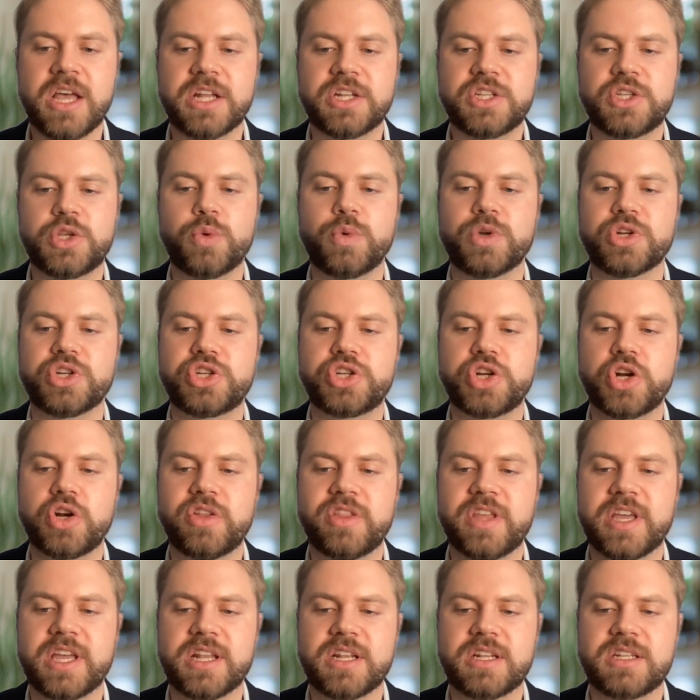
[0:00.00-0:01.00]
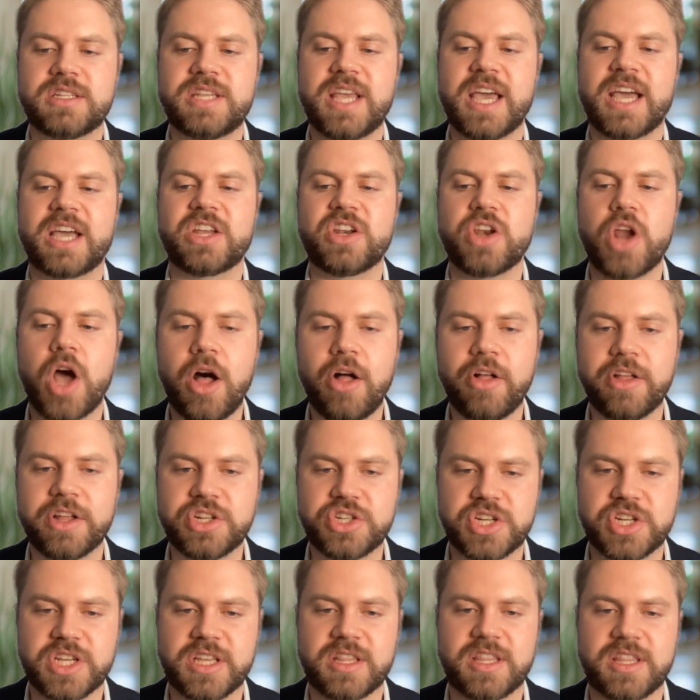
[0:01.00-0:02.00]
to ensure that
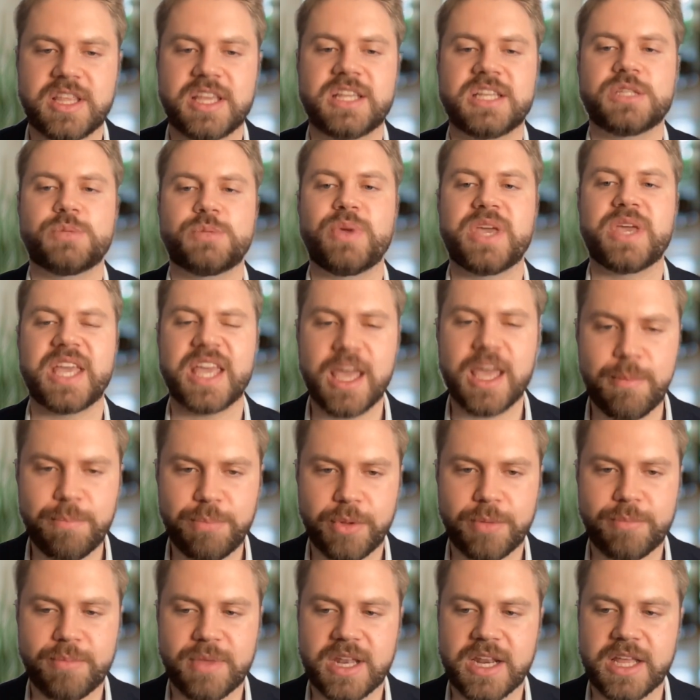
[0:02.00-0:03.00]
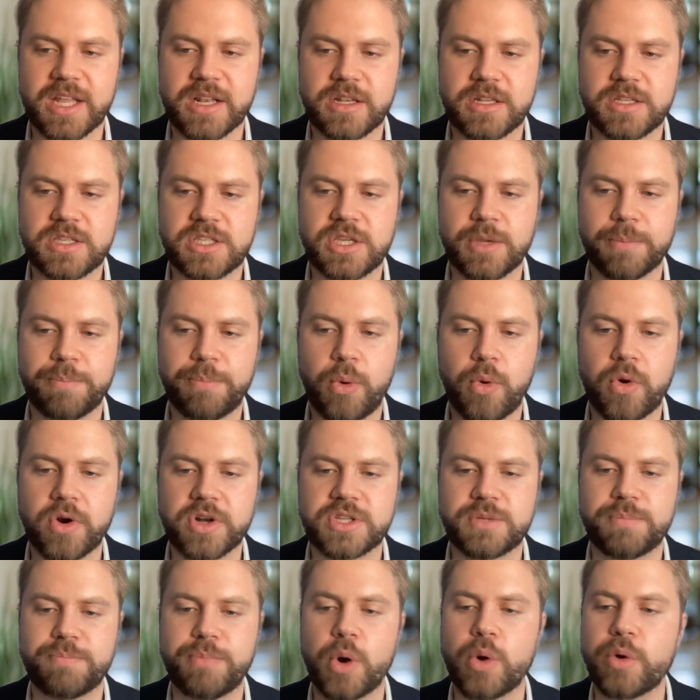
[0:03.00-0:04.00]
technology that is being implemented
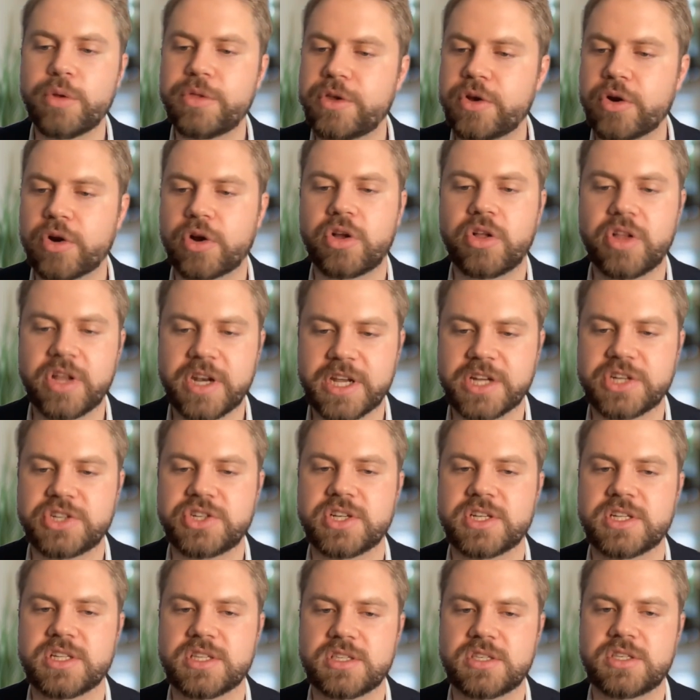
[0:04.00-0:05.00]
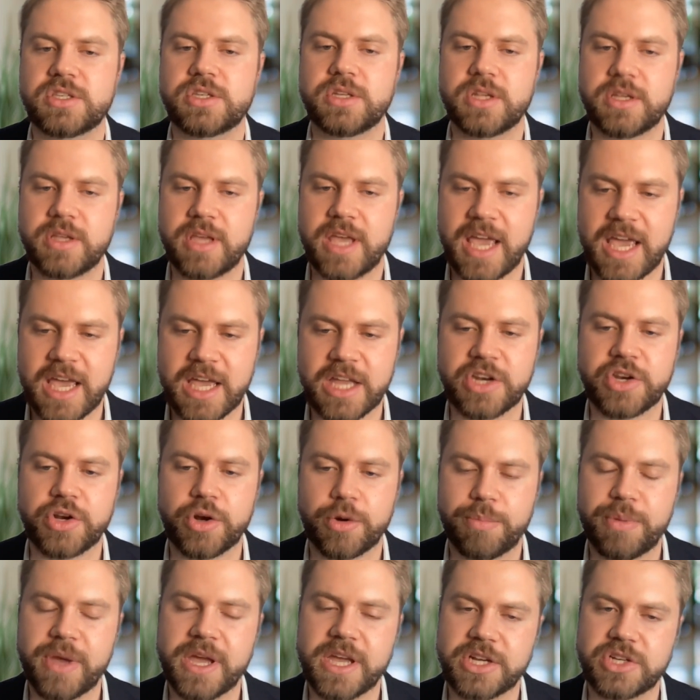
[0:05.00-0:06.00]
supports both your clinicians and
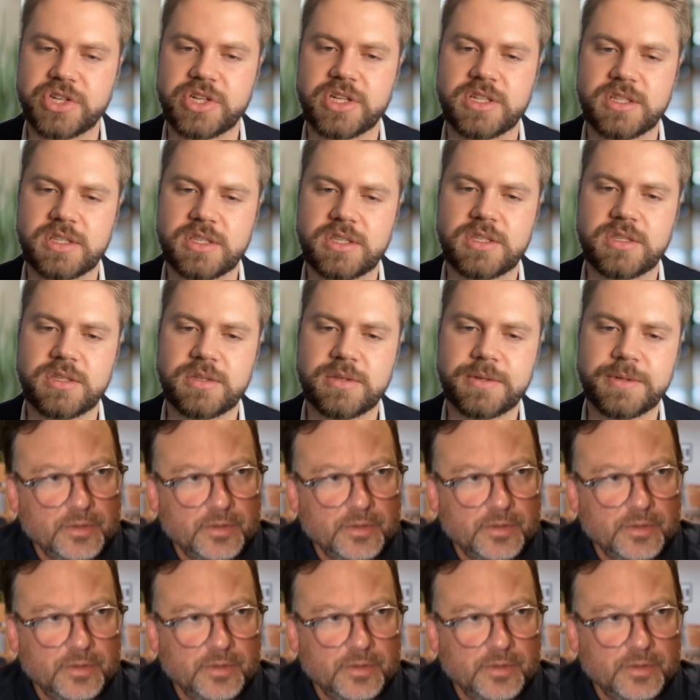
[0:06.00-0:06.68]
your patients?